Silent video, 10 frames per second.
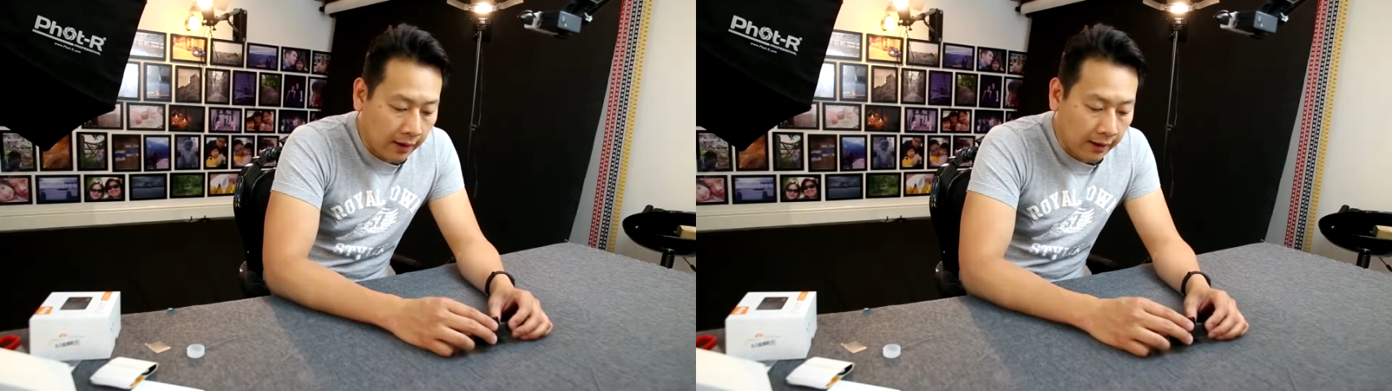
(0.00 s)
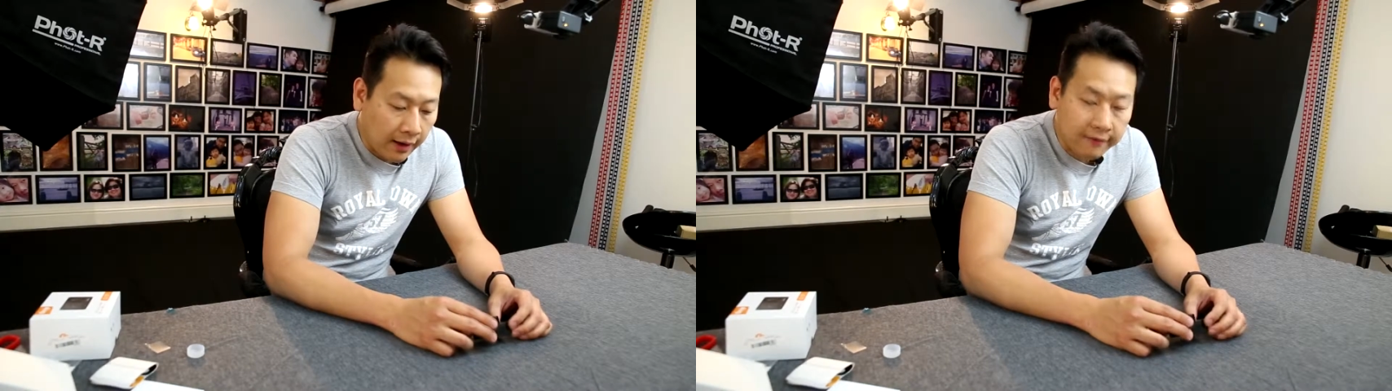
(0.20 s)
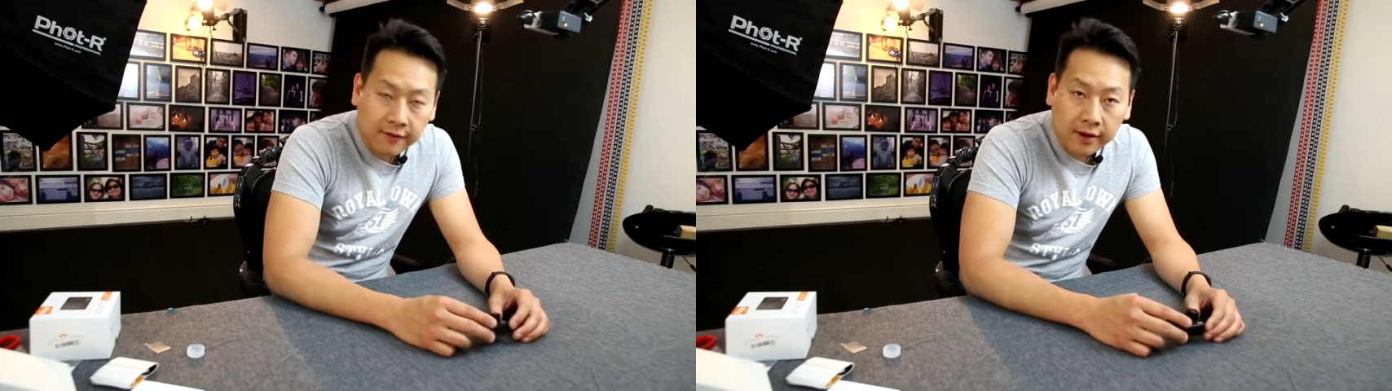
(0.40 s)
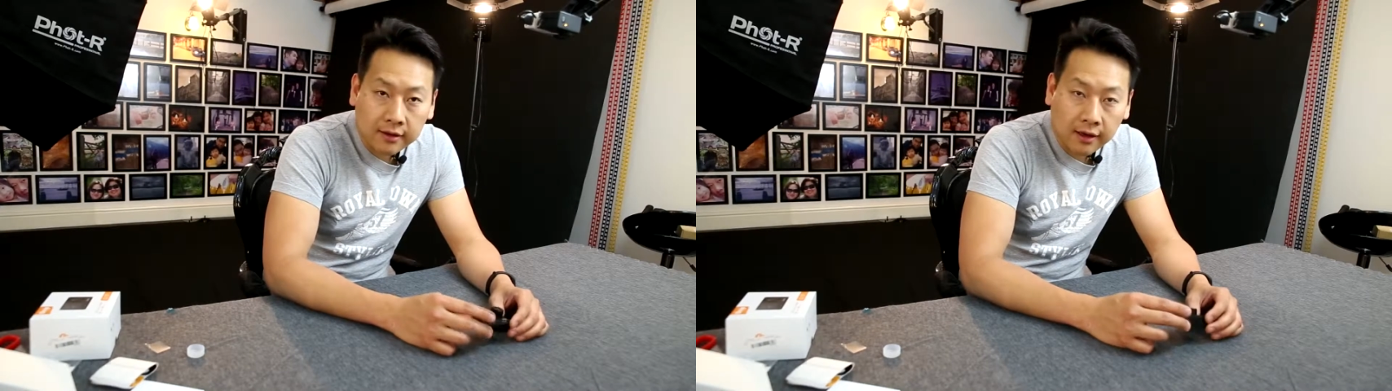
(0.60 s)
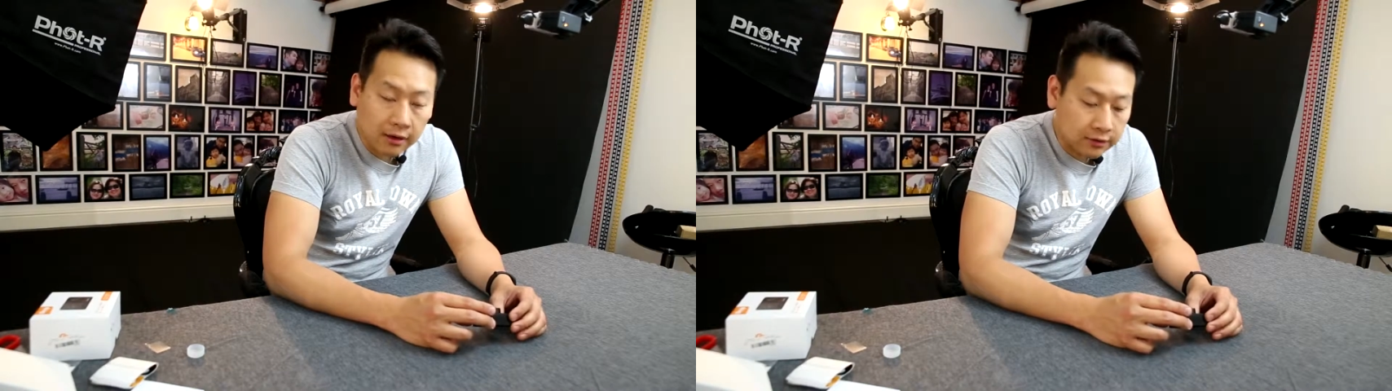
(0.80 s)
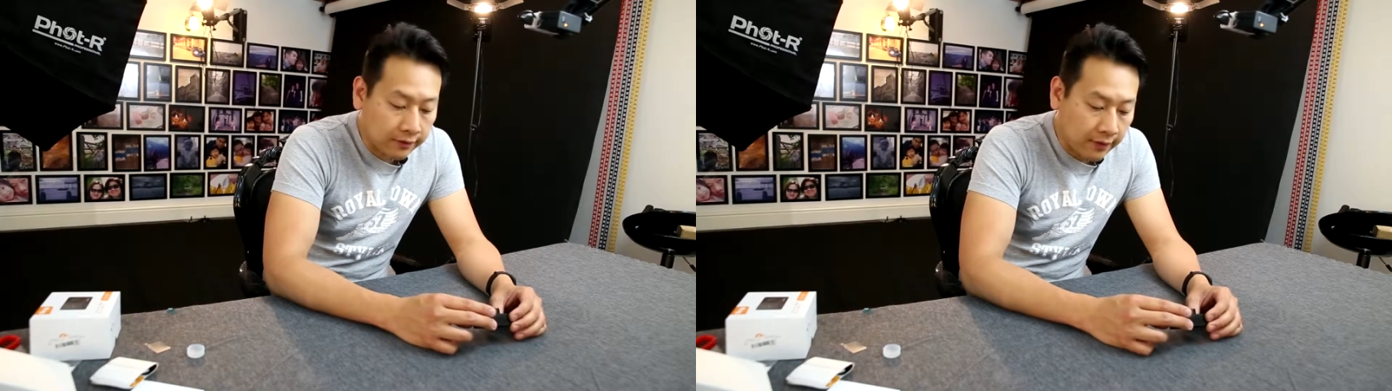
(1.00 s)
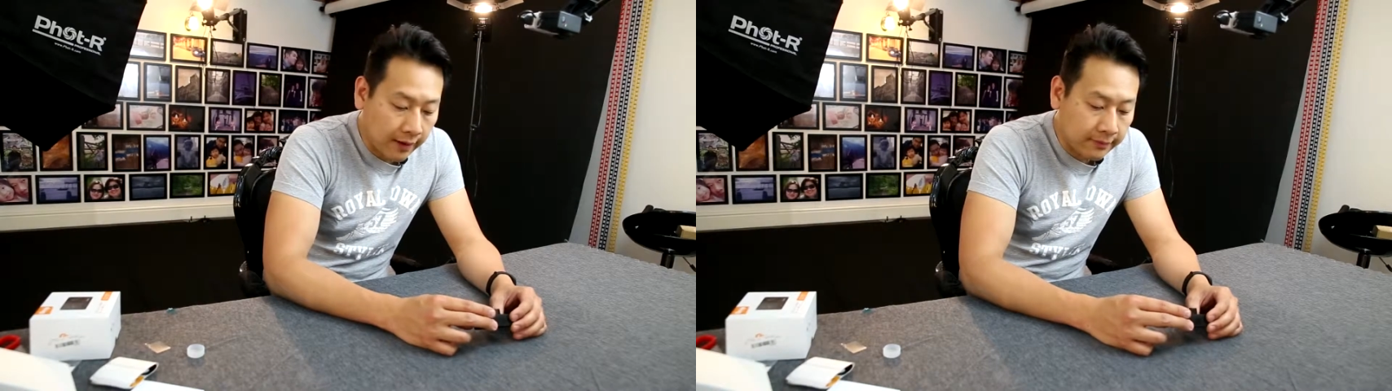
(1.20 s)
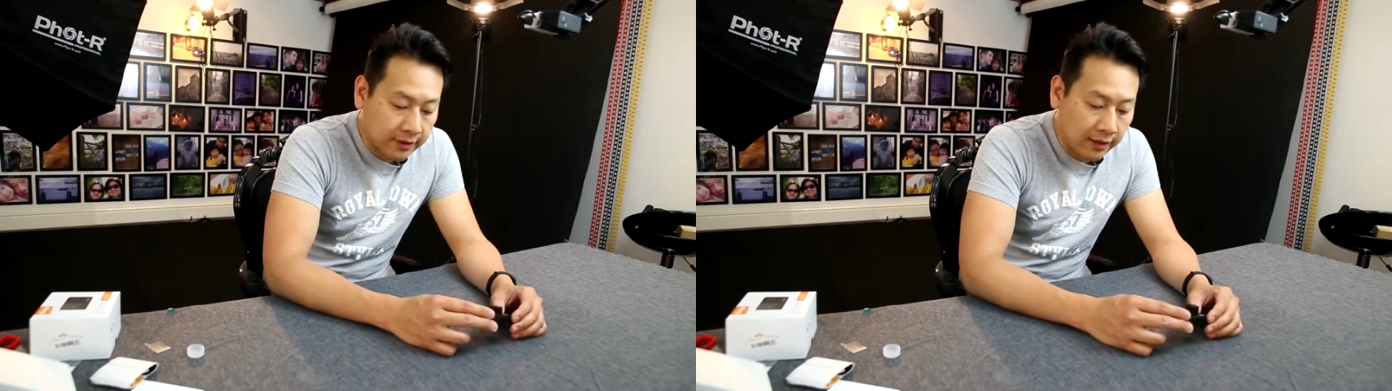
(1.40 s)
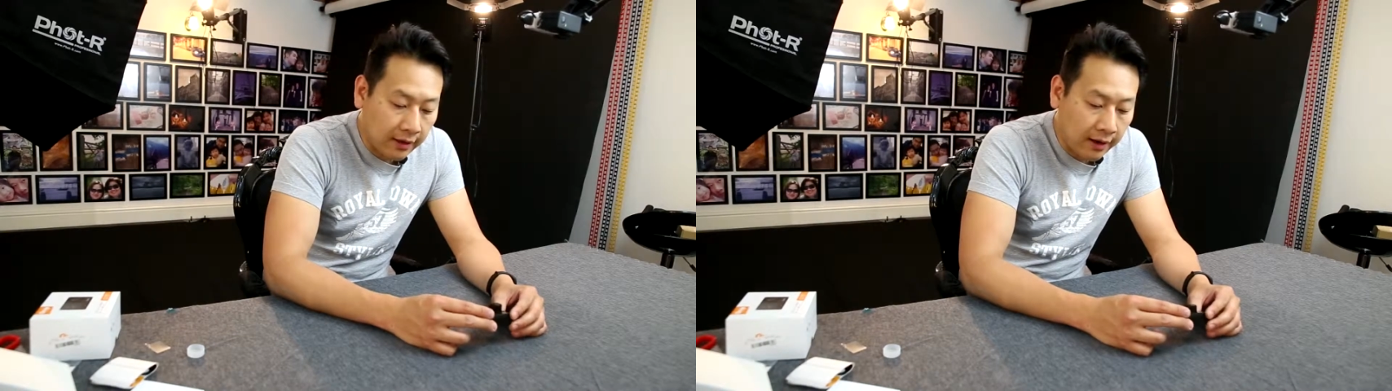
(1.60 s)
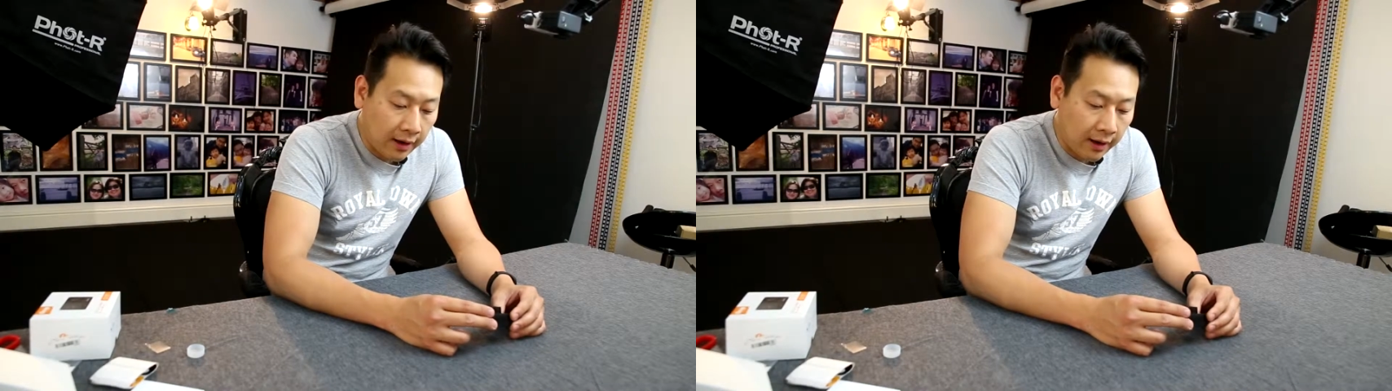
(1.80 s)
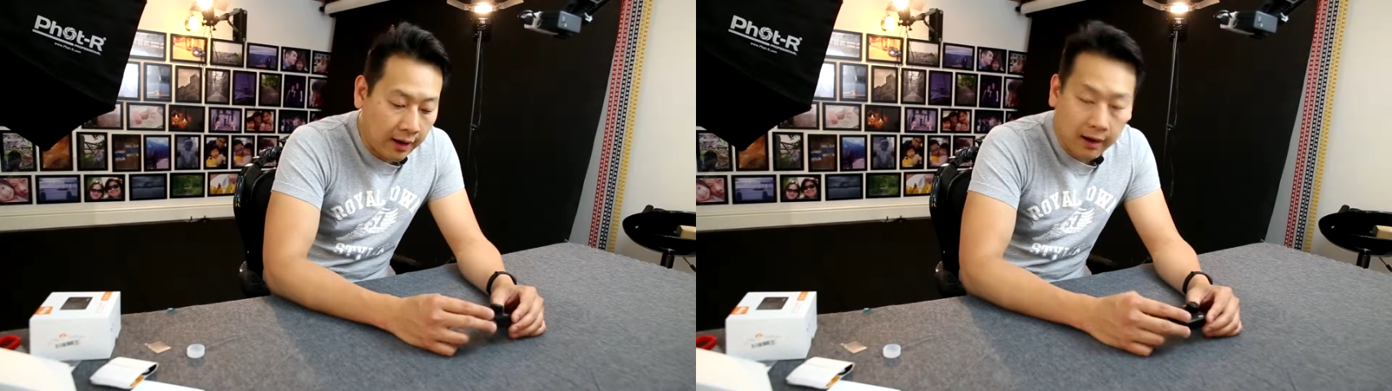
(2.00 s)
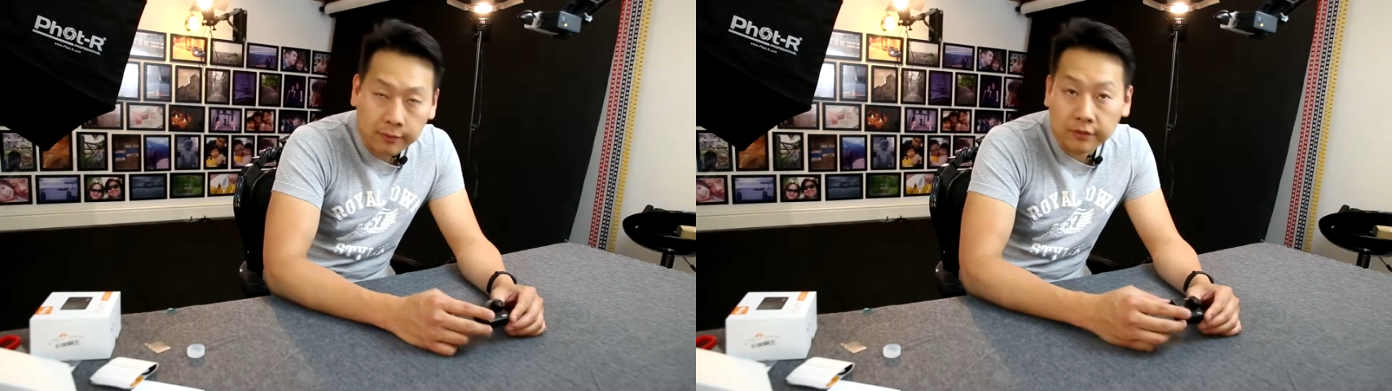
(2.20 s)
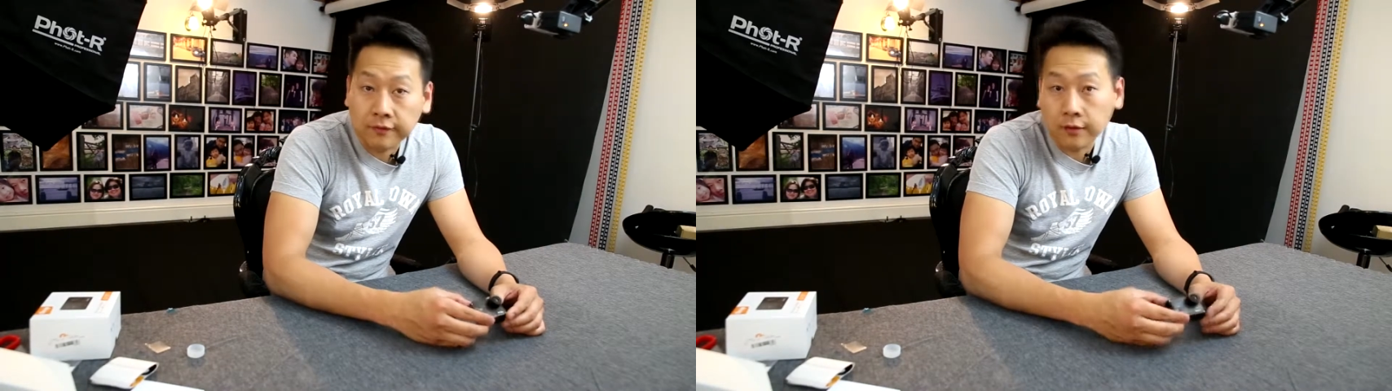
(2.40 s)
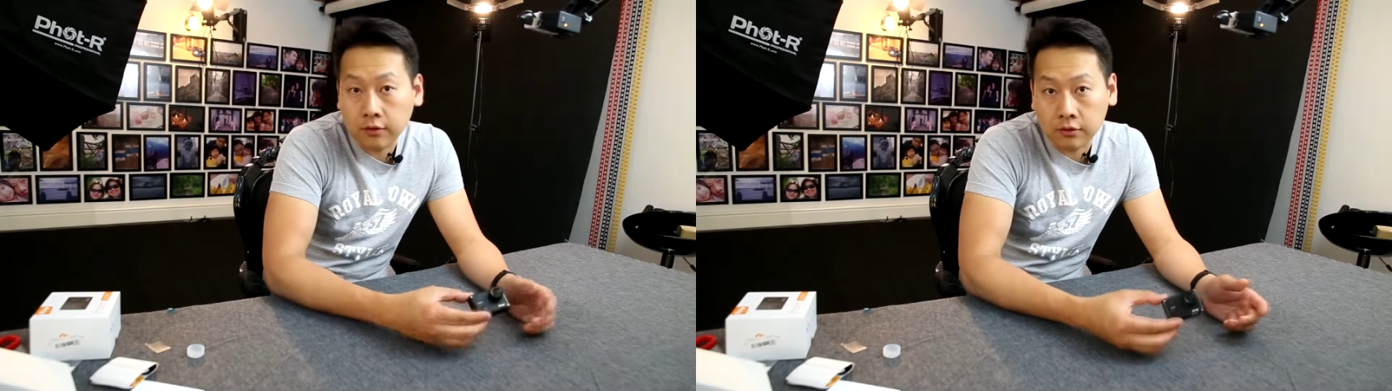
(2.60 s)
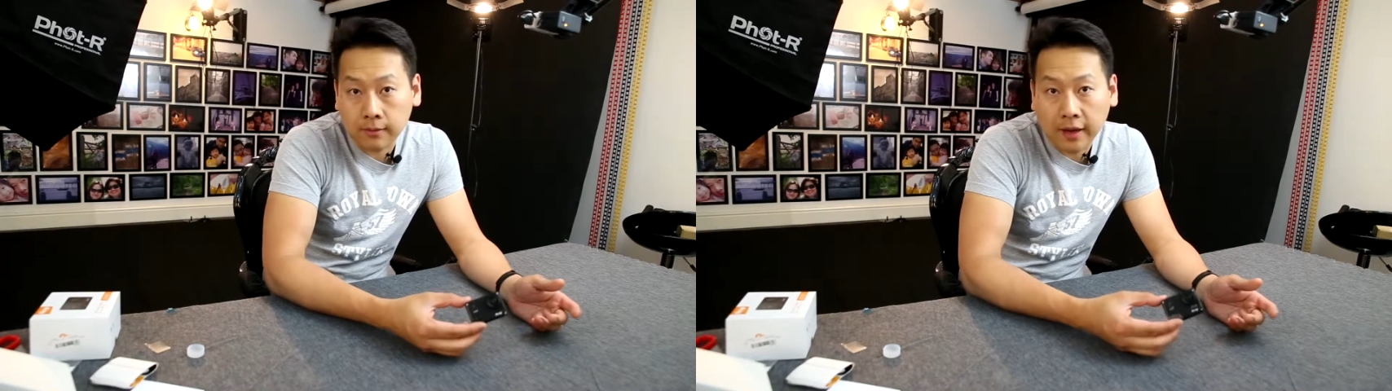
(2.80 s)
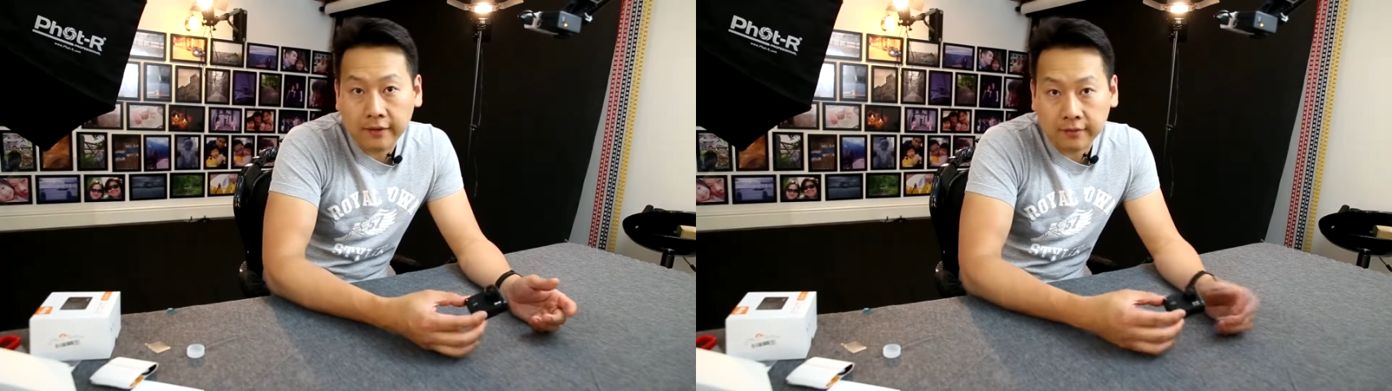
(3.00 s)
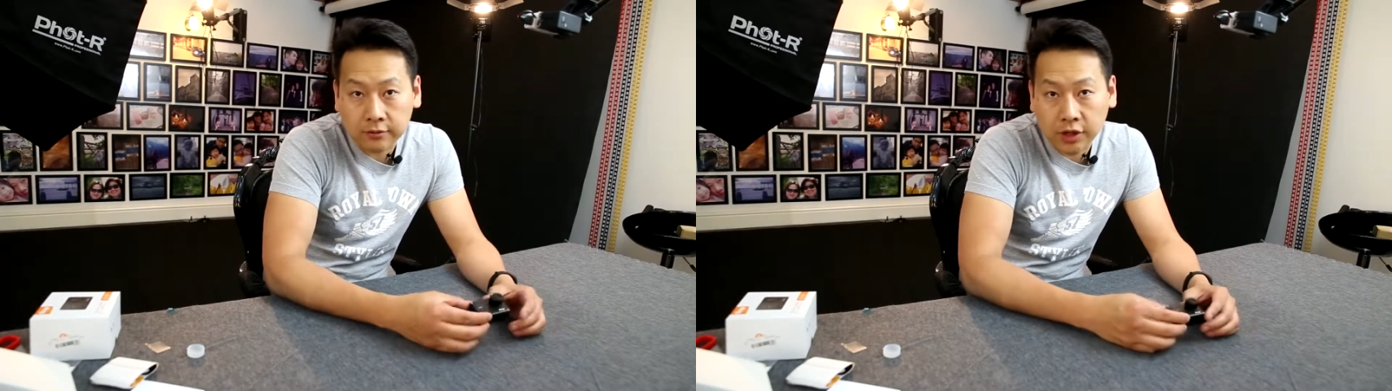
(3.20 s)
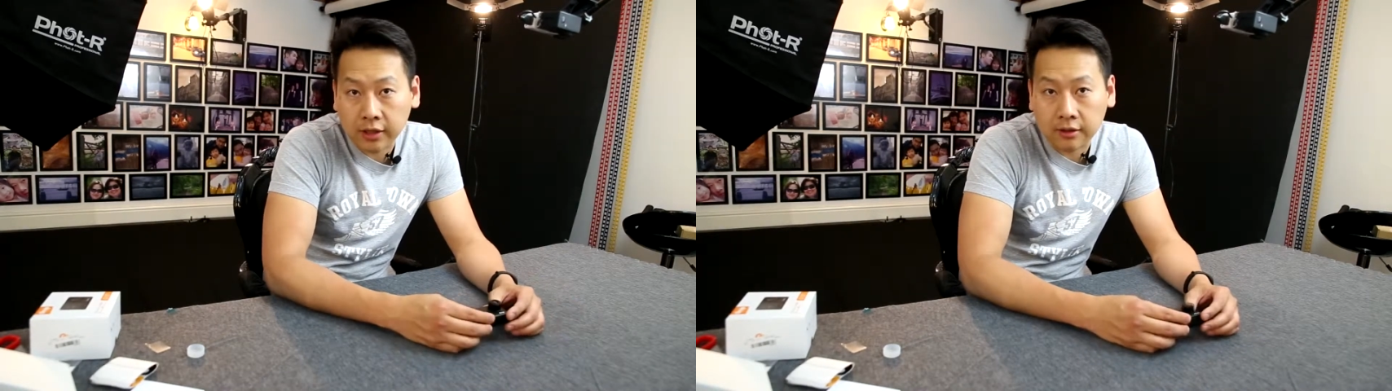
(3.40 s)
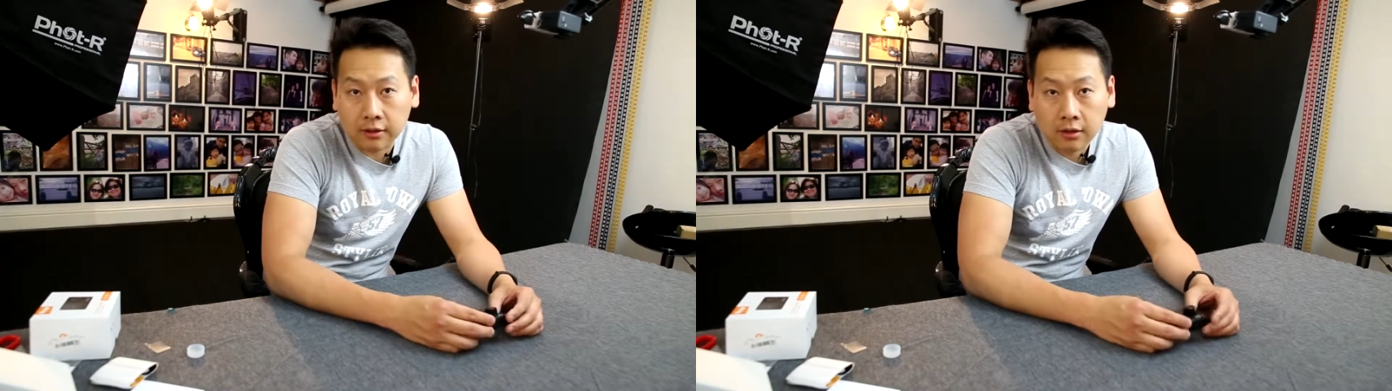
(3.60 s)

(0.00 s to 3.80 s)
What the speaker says: And I find that a lot of times that I prefer to buy from China.